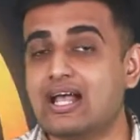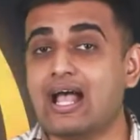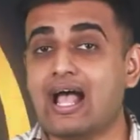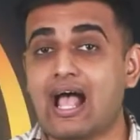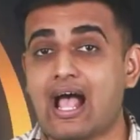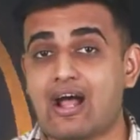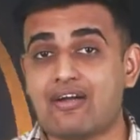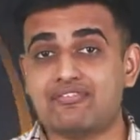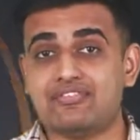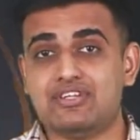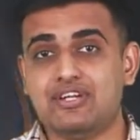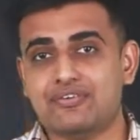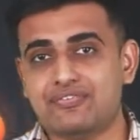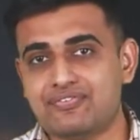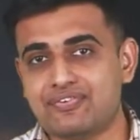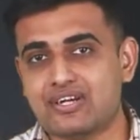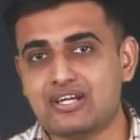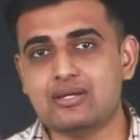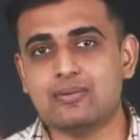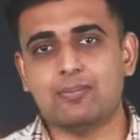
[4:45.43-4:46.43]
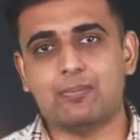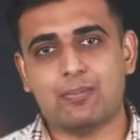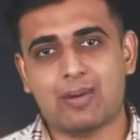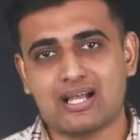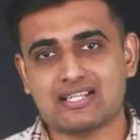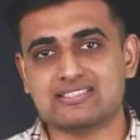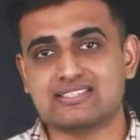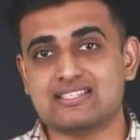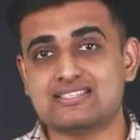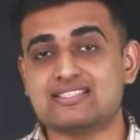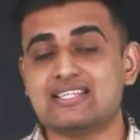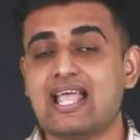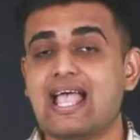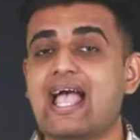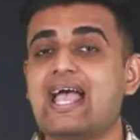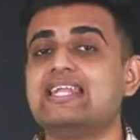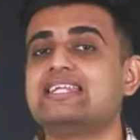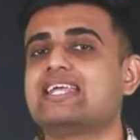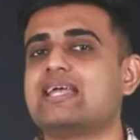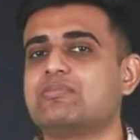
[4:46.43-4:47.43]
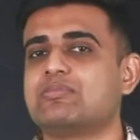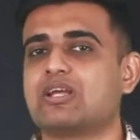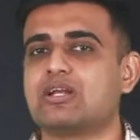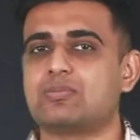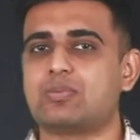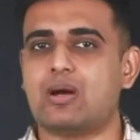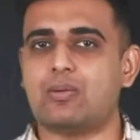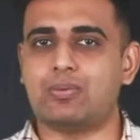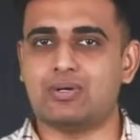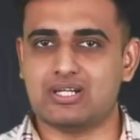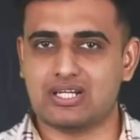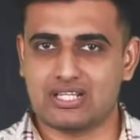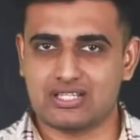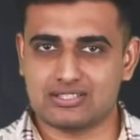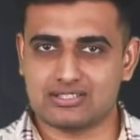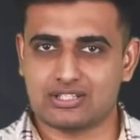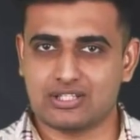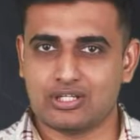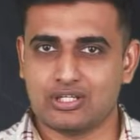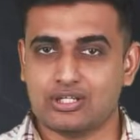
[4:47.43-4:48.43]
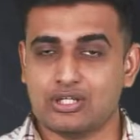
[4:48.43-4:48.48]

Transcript: have different masses and chemical properties.